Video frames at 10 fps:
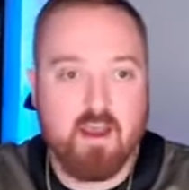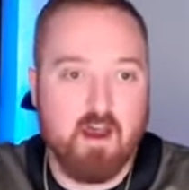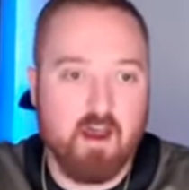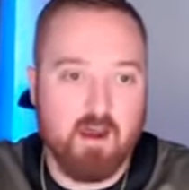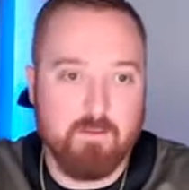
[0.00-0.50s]

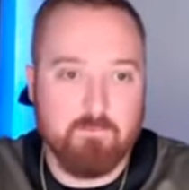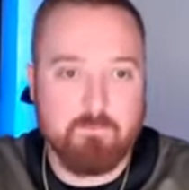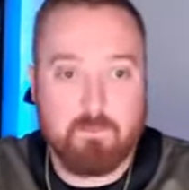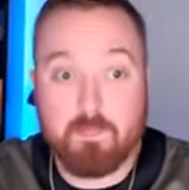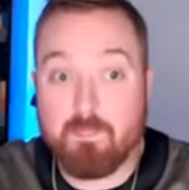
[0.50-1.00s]

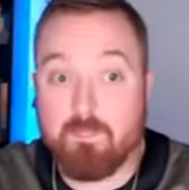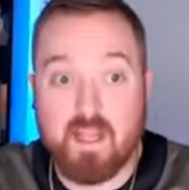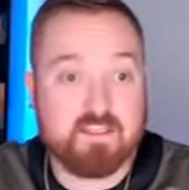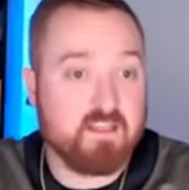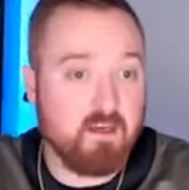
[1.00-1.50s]
Um,
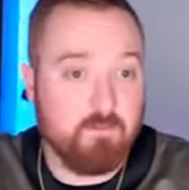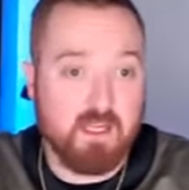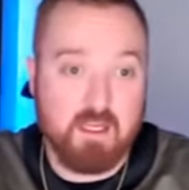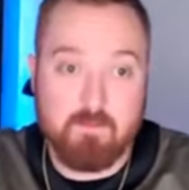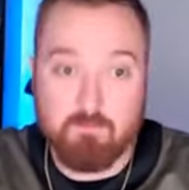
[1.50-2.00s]
that's going to
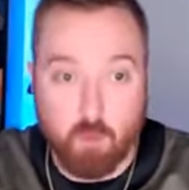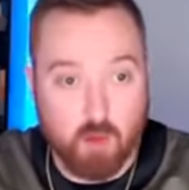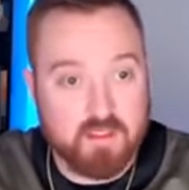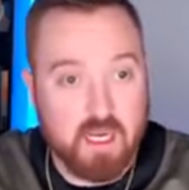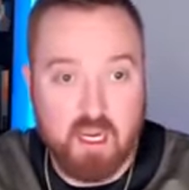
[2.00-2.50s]
be
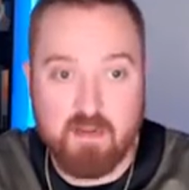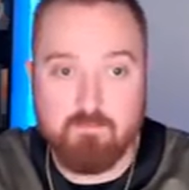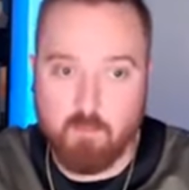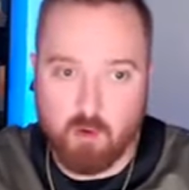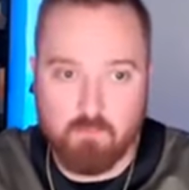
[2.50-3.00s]
more time,
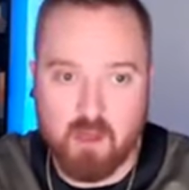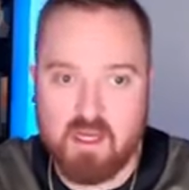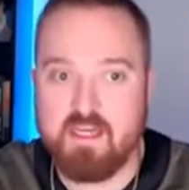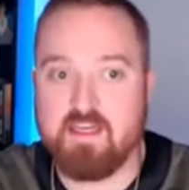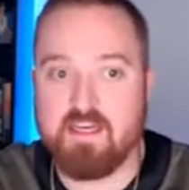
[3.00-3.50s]
more
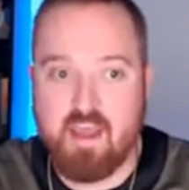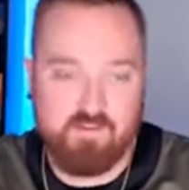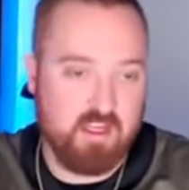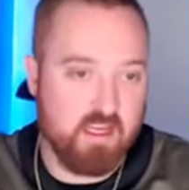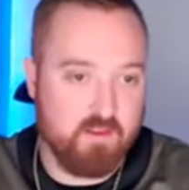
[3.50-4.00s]
money to
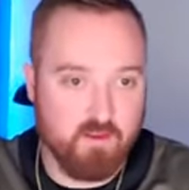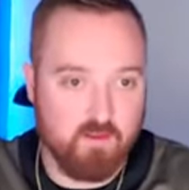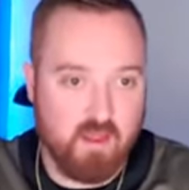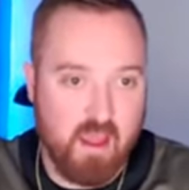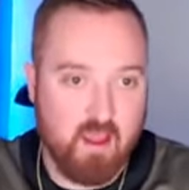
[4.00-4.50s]
navigate through
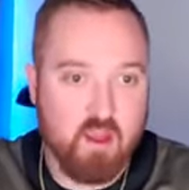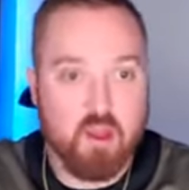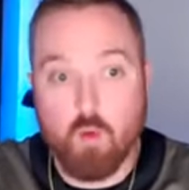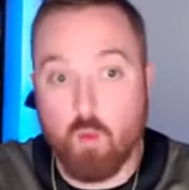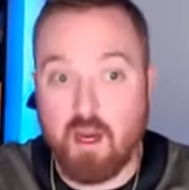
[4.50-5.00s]
that.
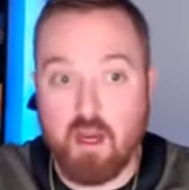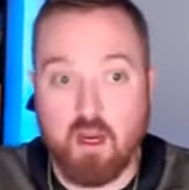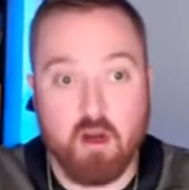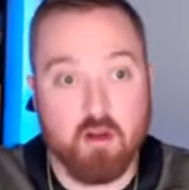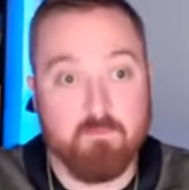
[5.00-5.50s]

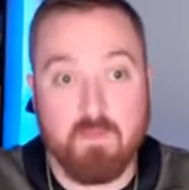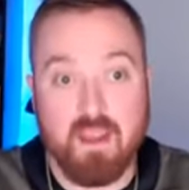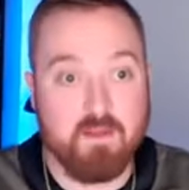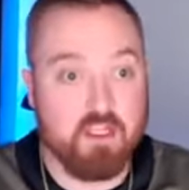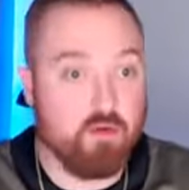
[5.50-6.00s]
Where
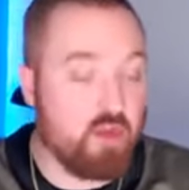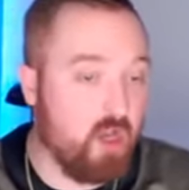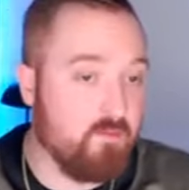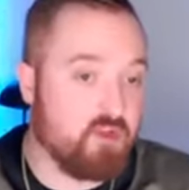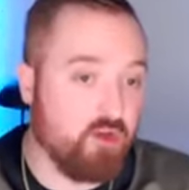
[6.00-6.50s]
maybe you
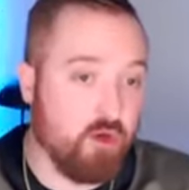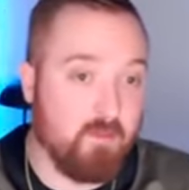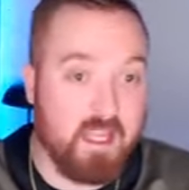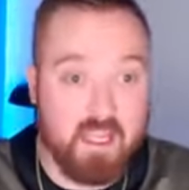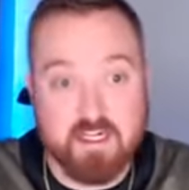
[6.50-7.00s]
come to
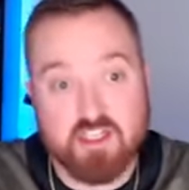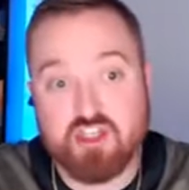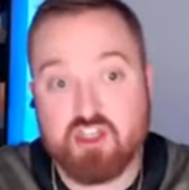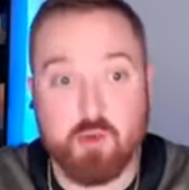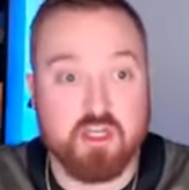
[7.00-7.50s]
them and it's
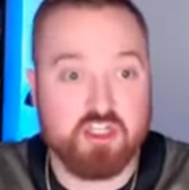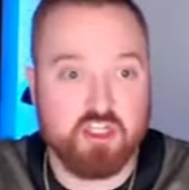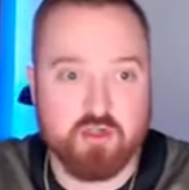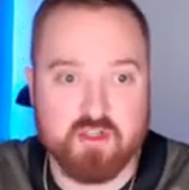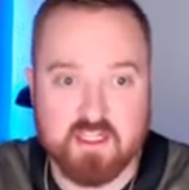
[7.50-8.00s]
two
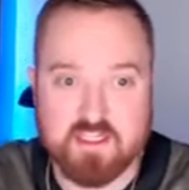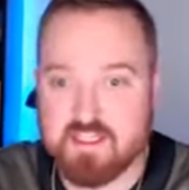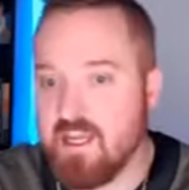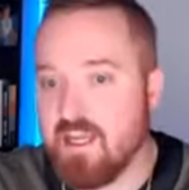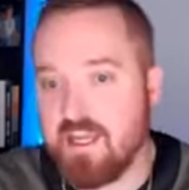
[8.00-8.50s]
issues,
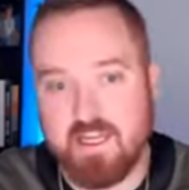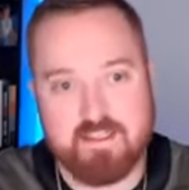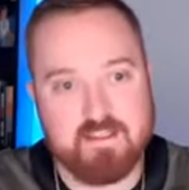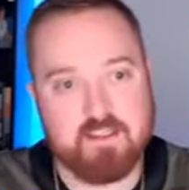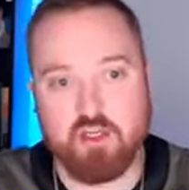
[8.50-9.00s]
it's
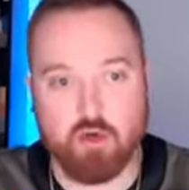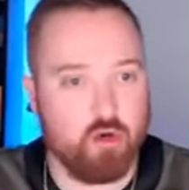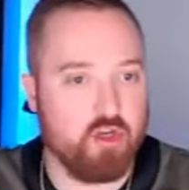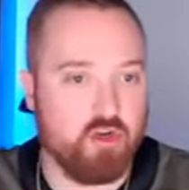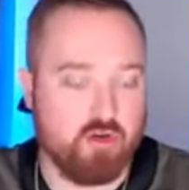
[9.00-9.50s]
it's
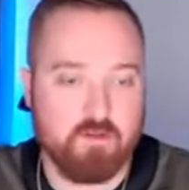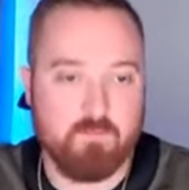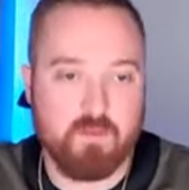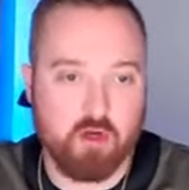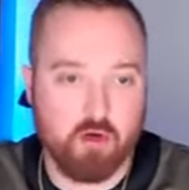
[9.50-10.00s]
you're you're
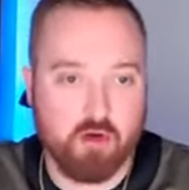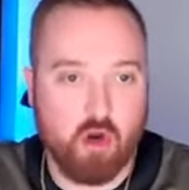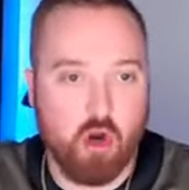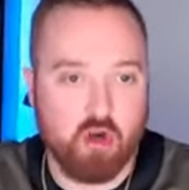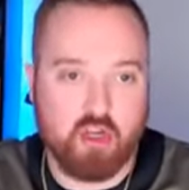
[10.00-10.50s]
you're
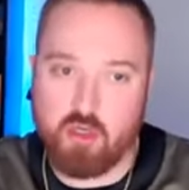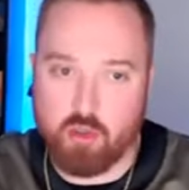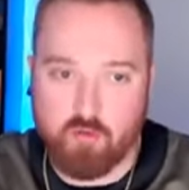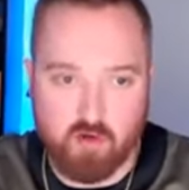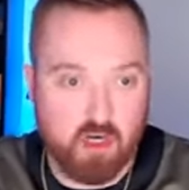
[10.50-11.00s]
arguing
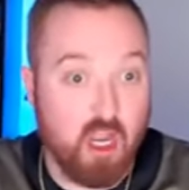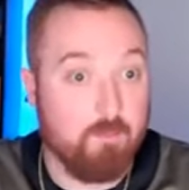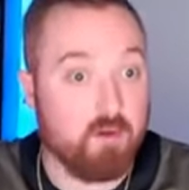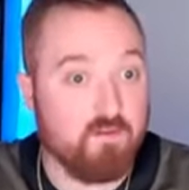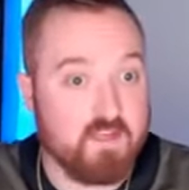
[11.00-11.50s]
over a
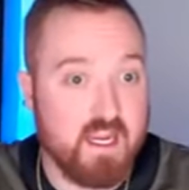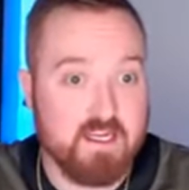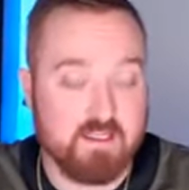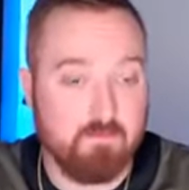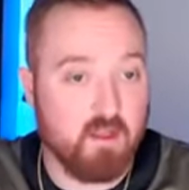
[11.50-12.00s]
couple of
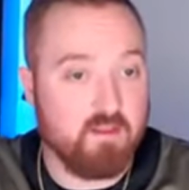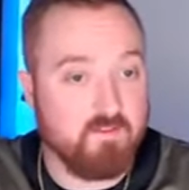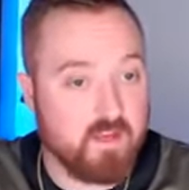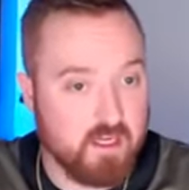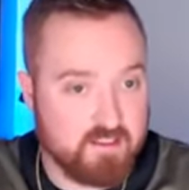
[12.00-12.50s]
days a month
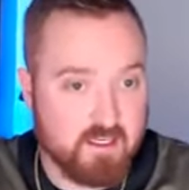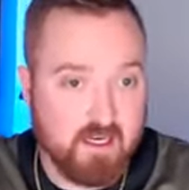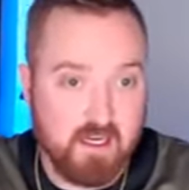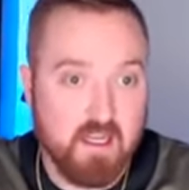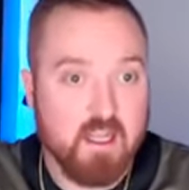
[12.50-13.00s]
of
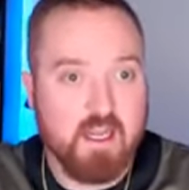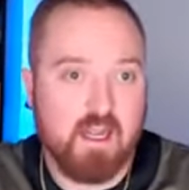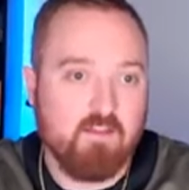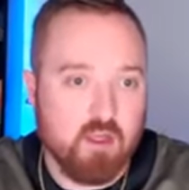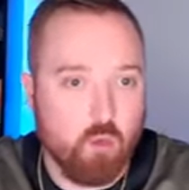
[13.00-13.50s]
custody
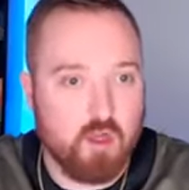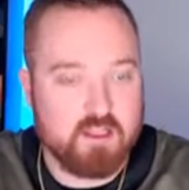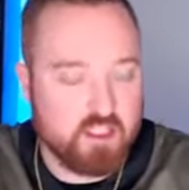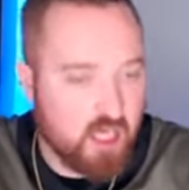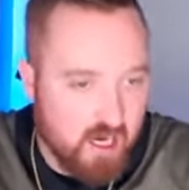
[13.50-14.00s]
and then what
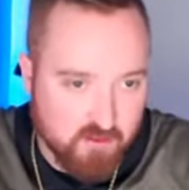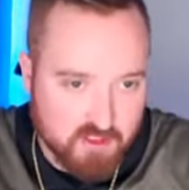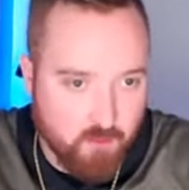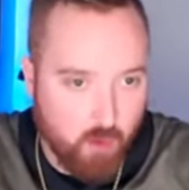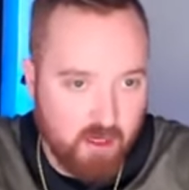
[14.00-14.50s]
the child
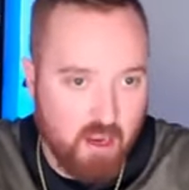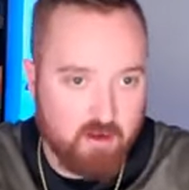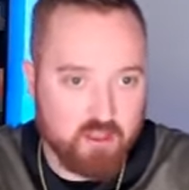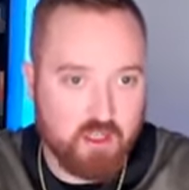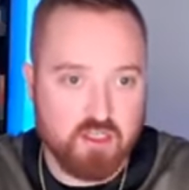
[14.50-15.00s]
support
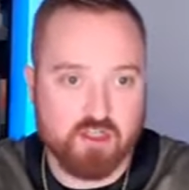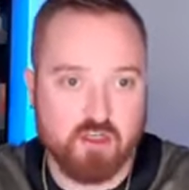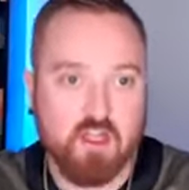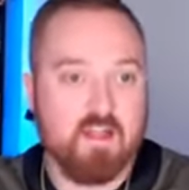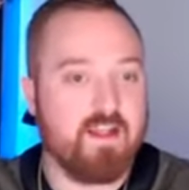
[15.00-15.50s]
calculation
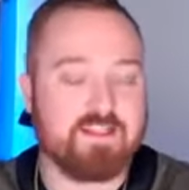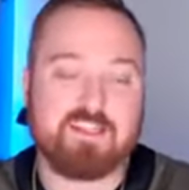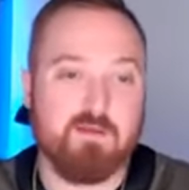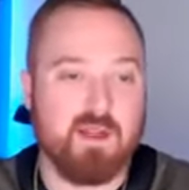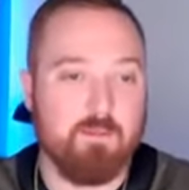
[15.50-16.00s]
that's
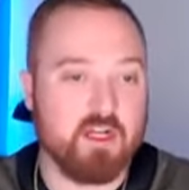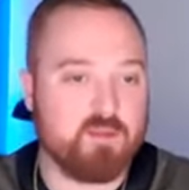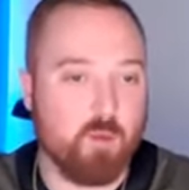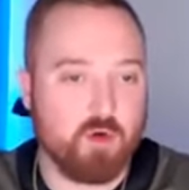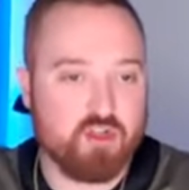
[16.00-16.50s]
going to be a
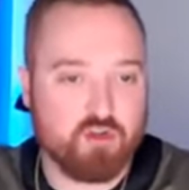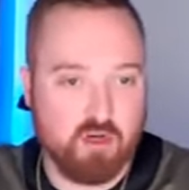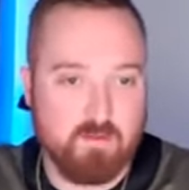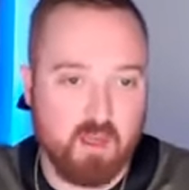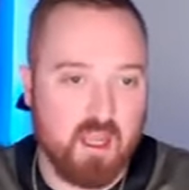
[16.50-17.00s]
much more
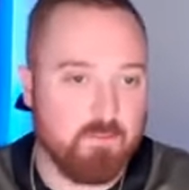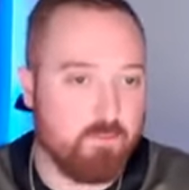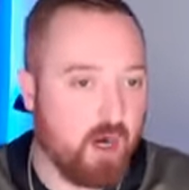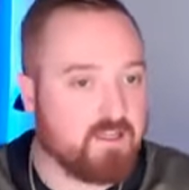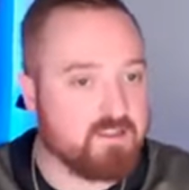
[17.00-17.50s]
streamlined
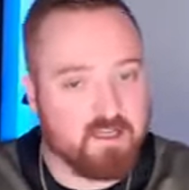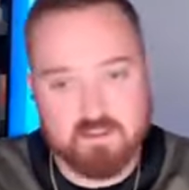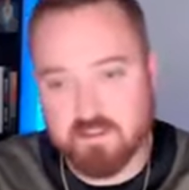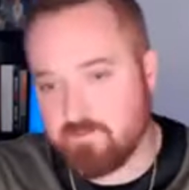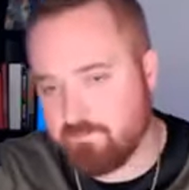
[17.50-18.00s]

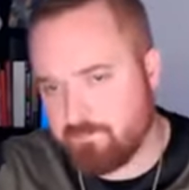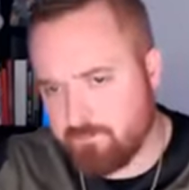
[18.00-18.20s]
process